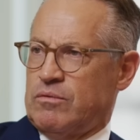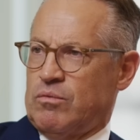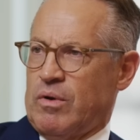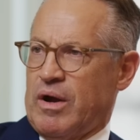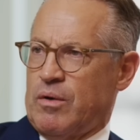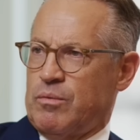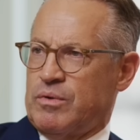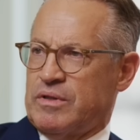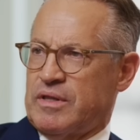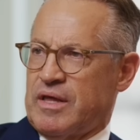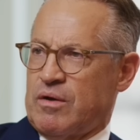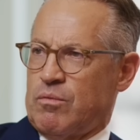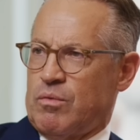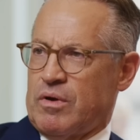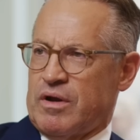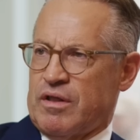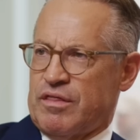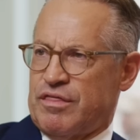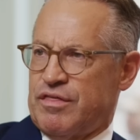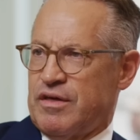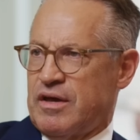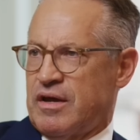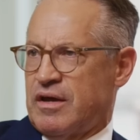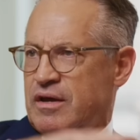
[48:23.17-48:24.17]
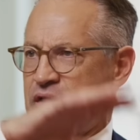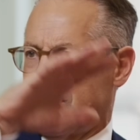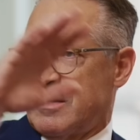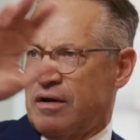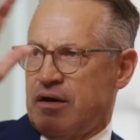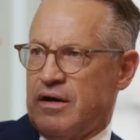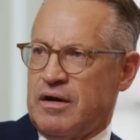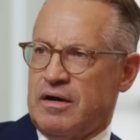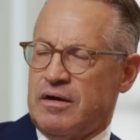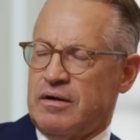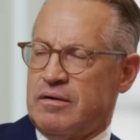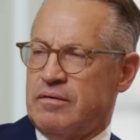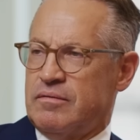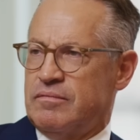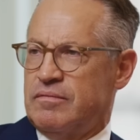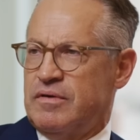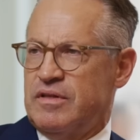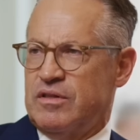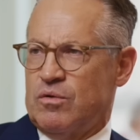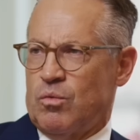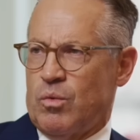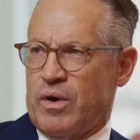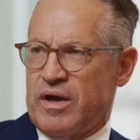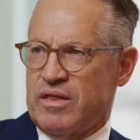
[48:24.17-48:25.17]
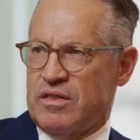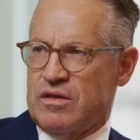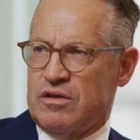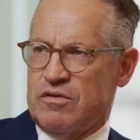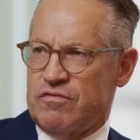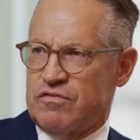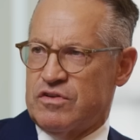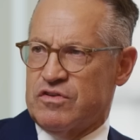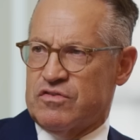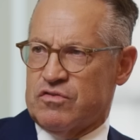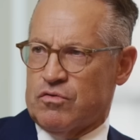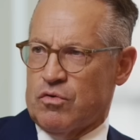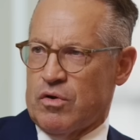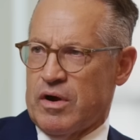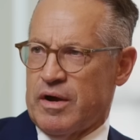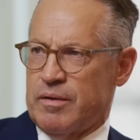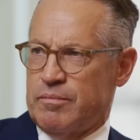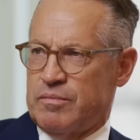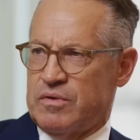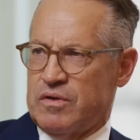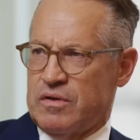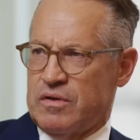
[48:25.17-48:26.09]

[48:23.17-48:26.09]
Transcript: Why would they want to think uh, in the way that you've described?